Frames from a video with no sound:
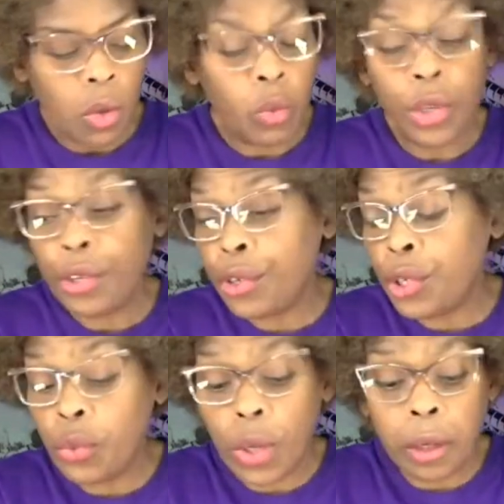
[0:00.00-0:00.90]
what you're
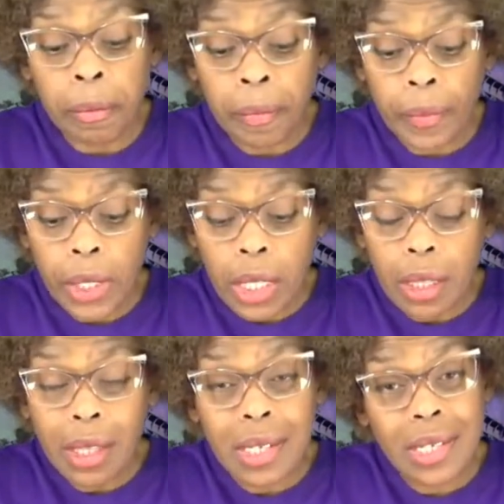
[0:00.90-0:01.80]
doing
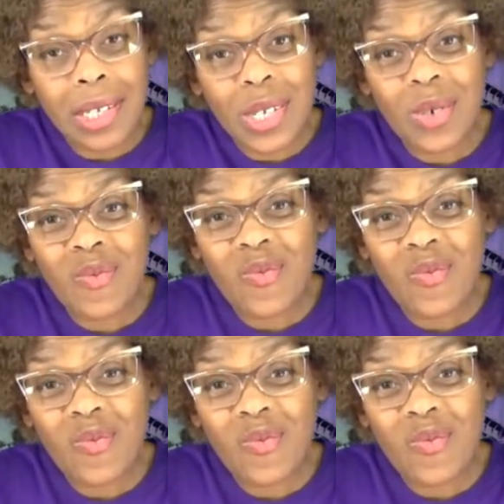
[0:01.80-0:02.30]
this